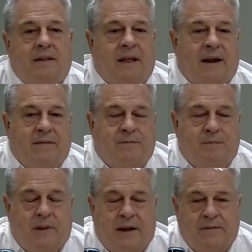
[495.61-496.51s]
a lot of
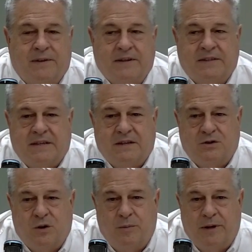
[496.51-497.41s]
a lot of things
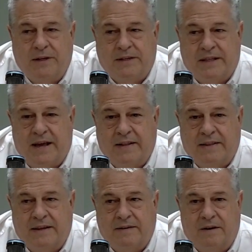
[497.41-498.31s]
contributing to
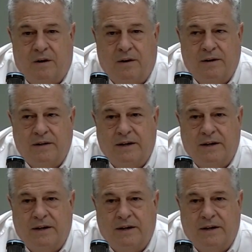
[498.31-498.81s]
that that aren't